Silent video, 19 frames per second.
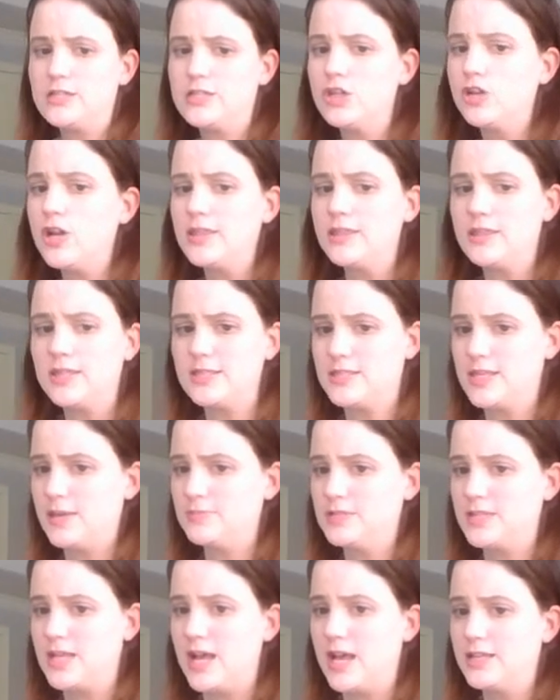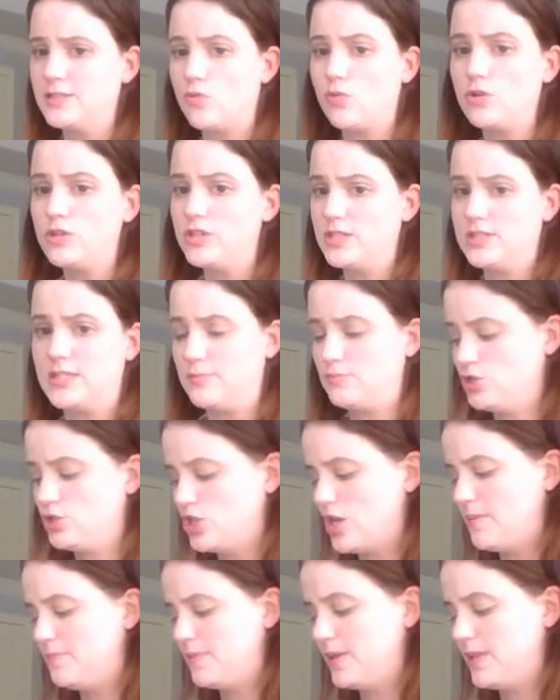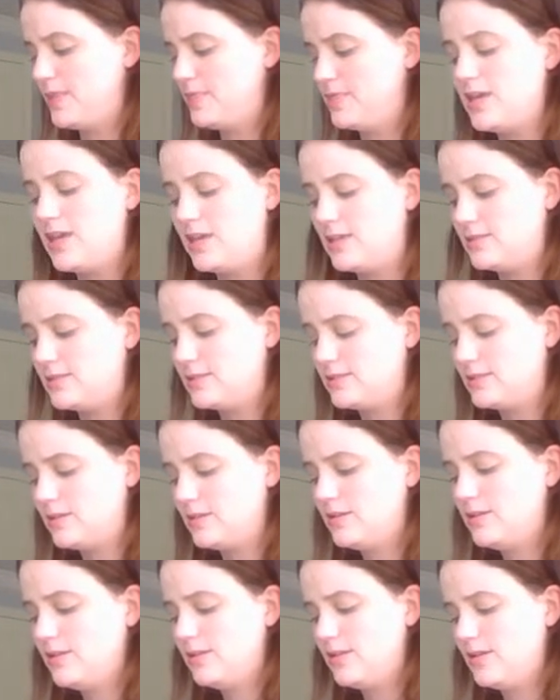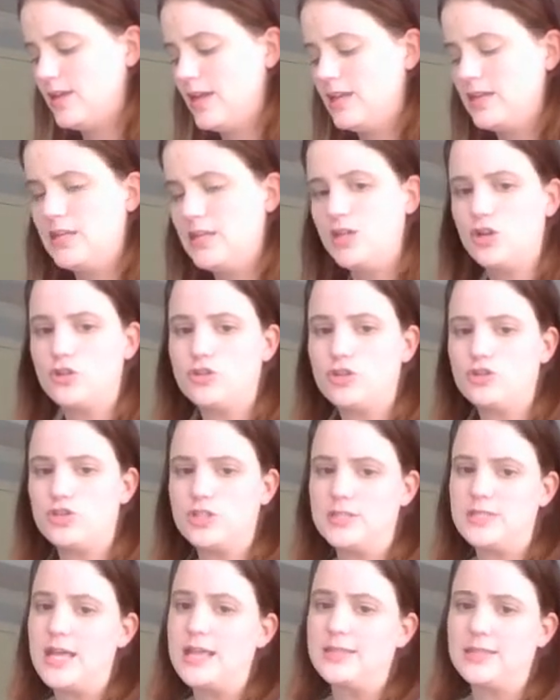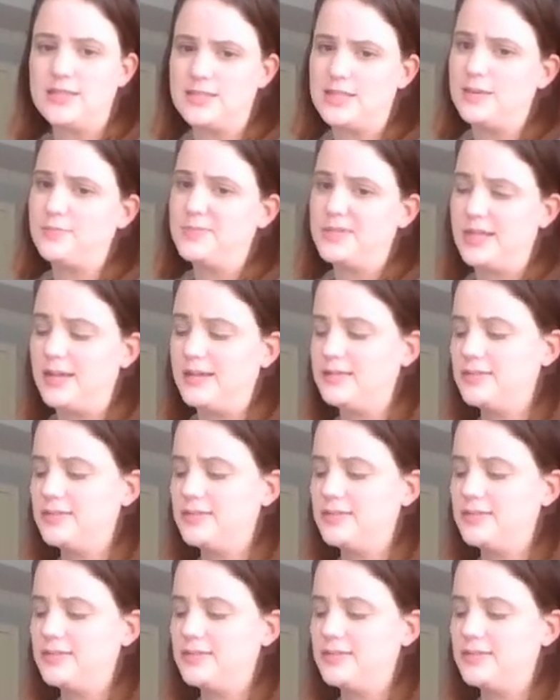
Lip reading: they're not the same size or the same shape in these. And here, they're just not the same size.